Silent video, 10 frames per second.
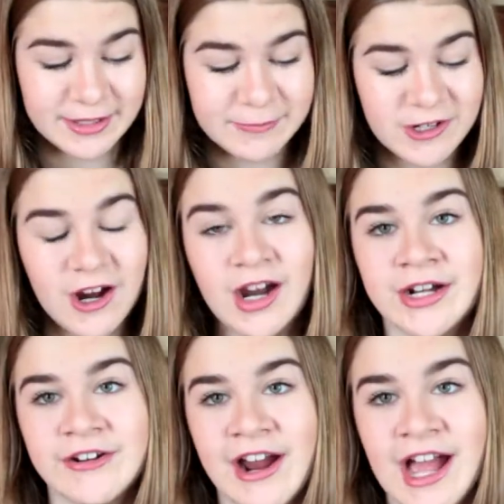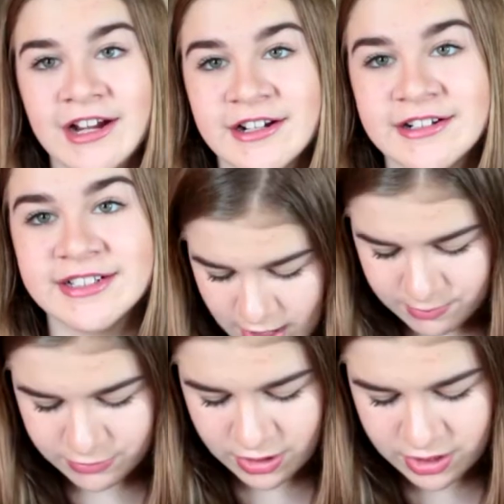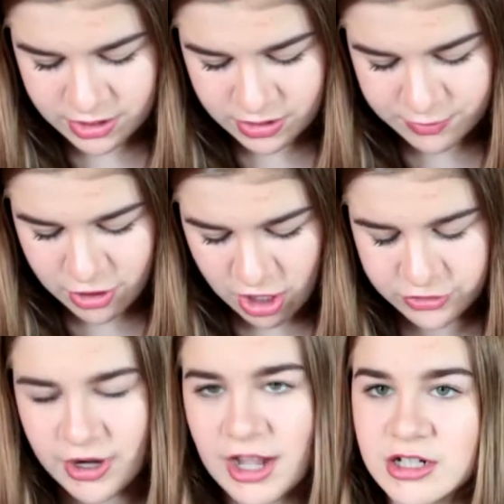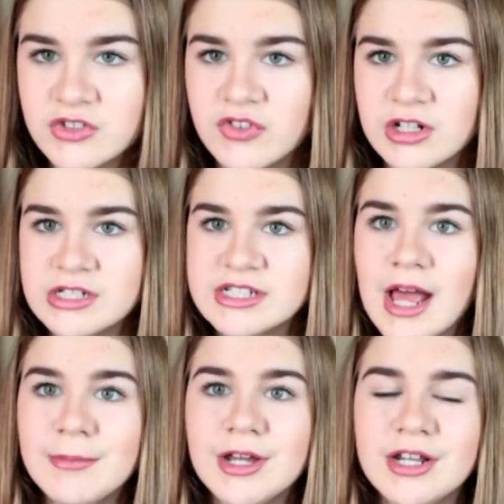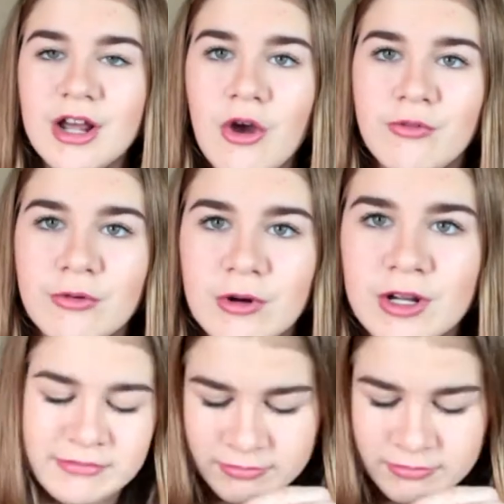the prawn crackers. I'm gonna do the prawn crackers first. I'm gonna go for it.